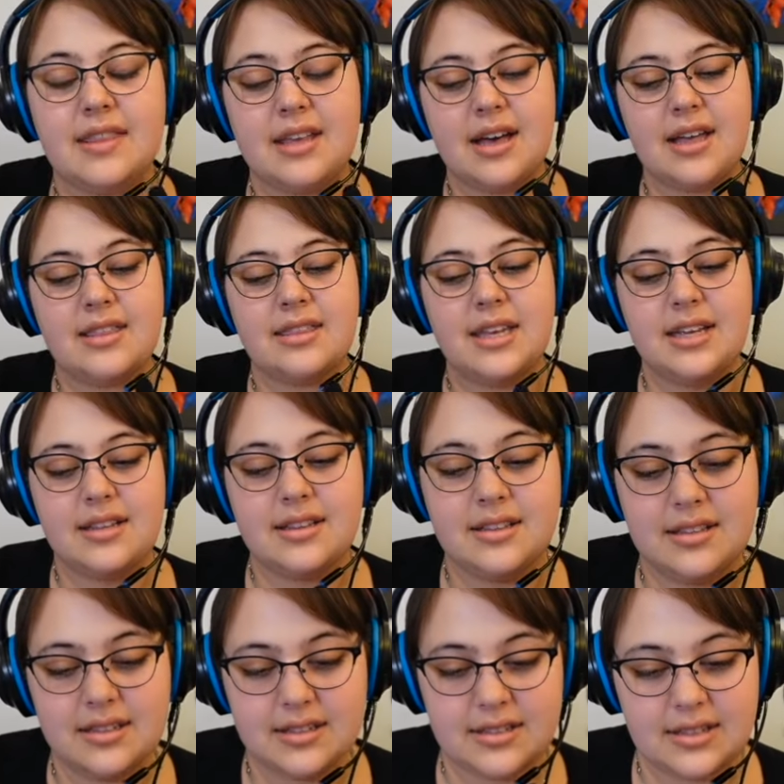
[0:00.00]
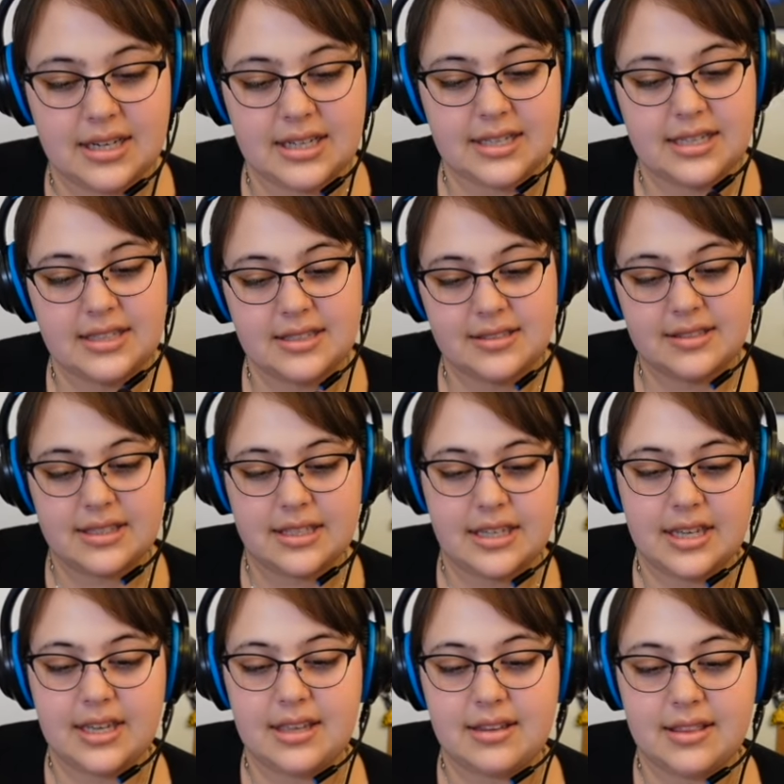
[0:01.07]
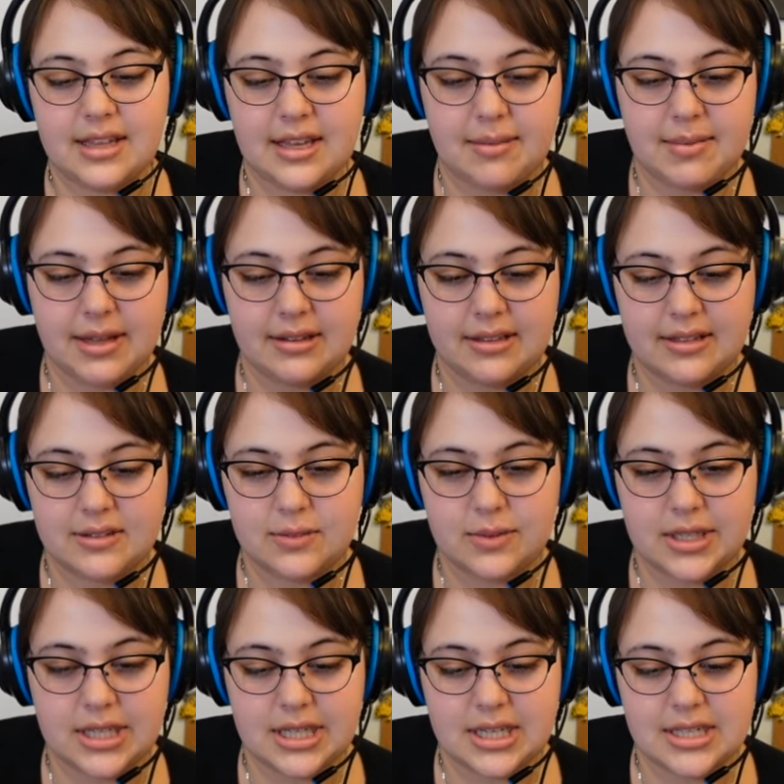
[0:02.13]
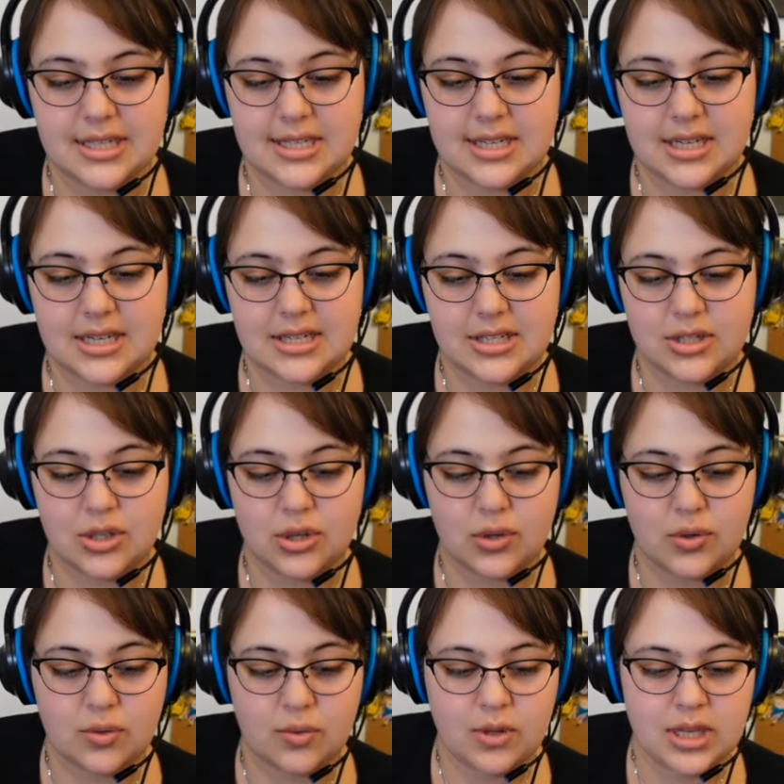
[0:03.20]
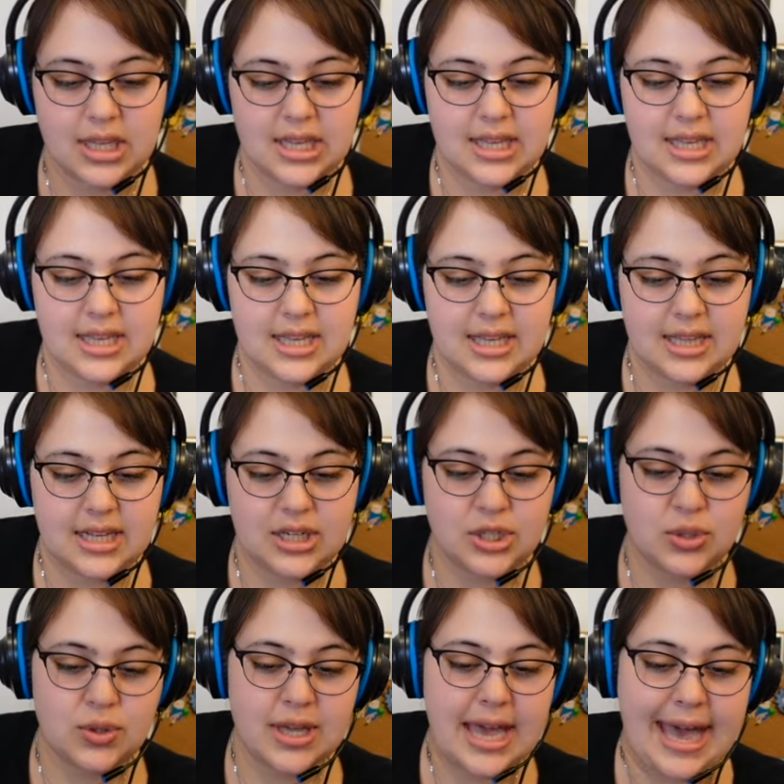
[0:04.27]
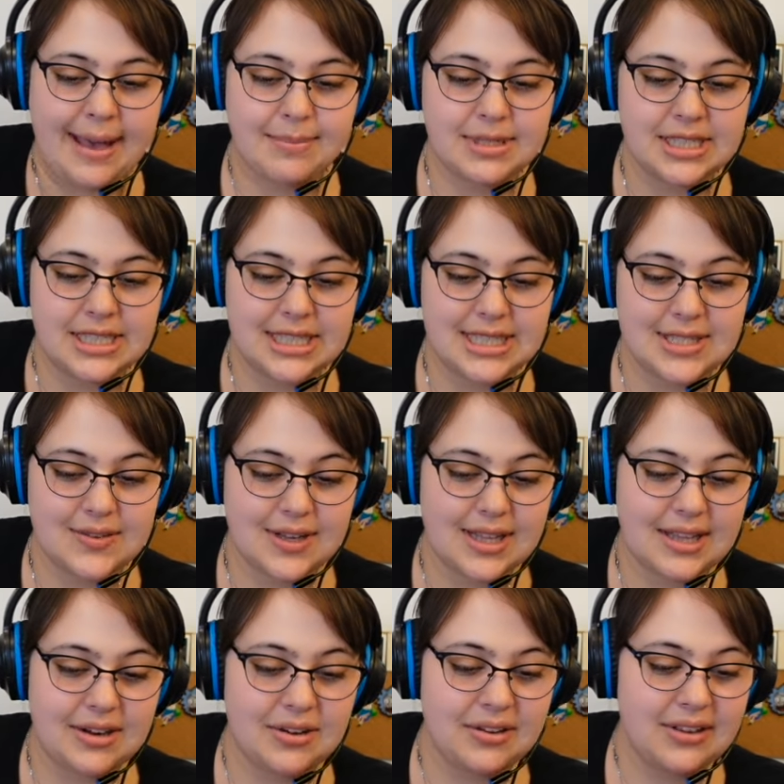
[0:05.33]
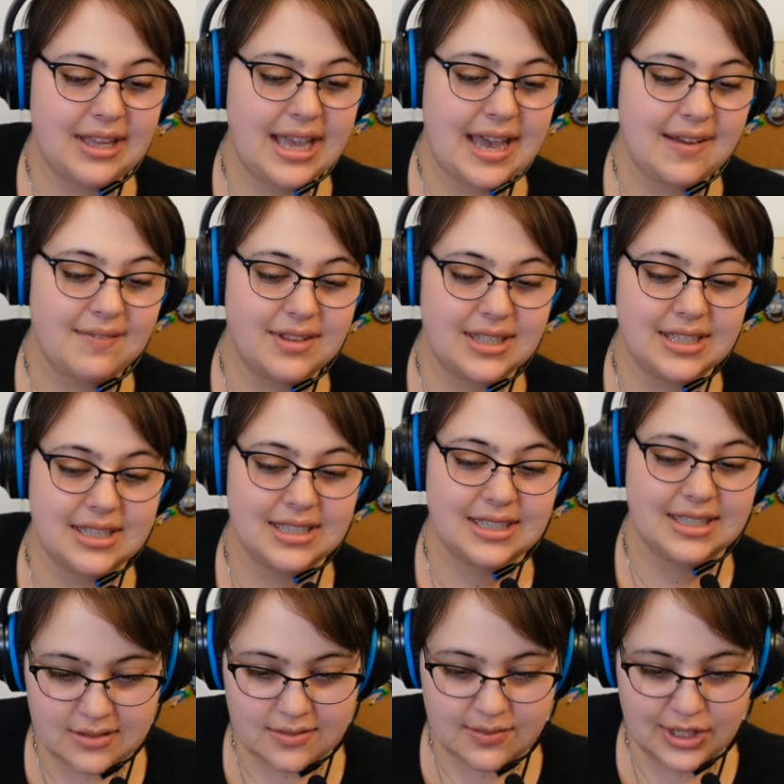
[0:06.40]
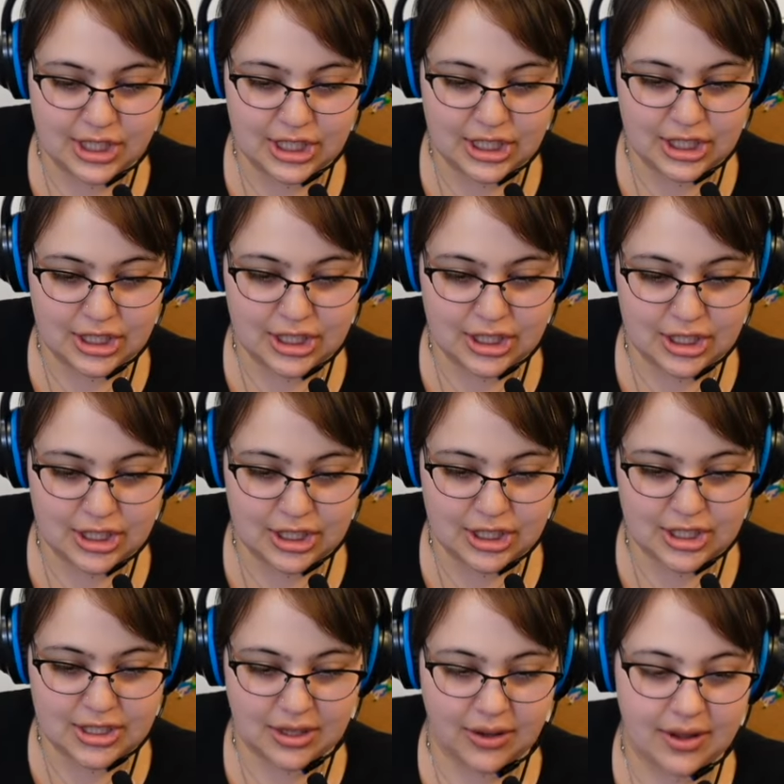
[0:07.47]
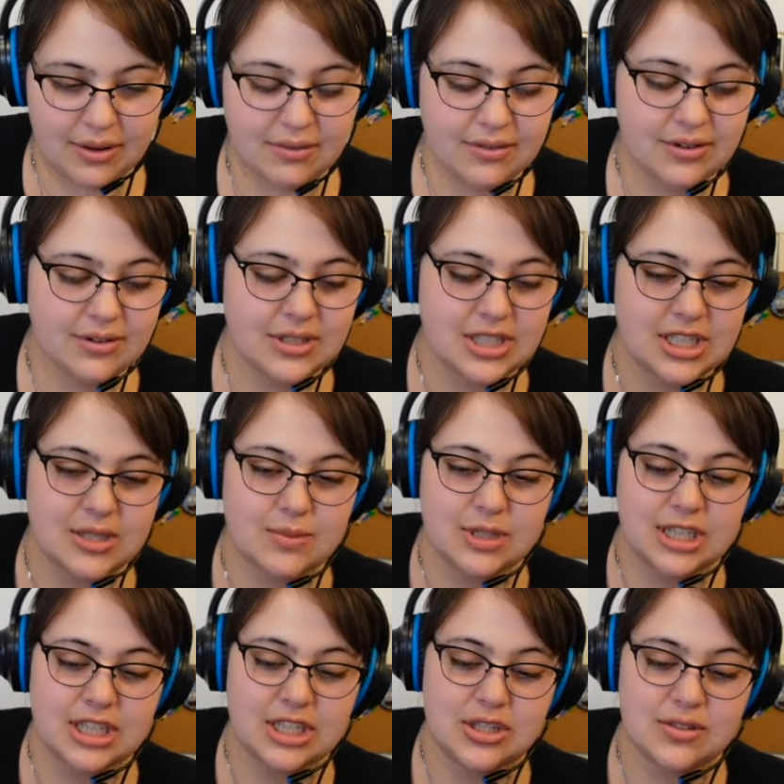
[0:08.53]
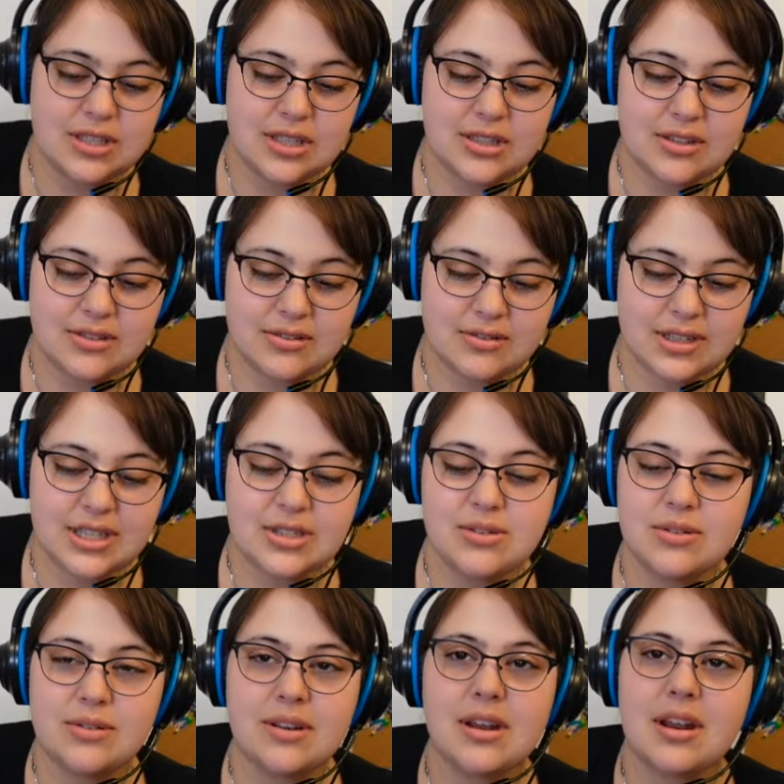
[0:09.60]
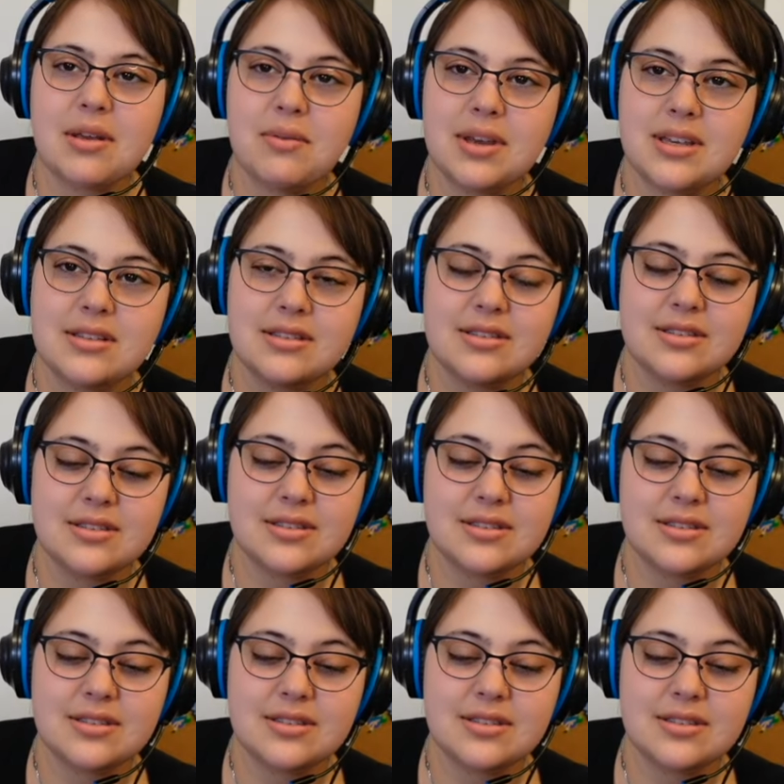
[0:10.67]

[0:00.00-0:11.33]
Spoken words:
I think the sucky thing about this one is there's no captions, so I literally have to fuck. Okay, we're gonna do it though. We're gonna do it anyways.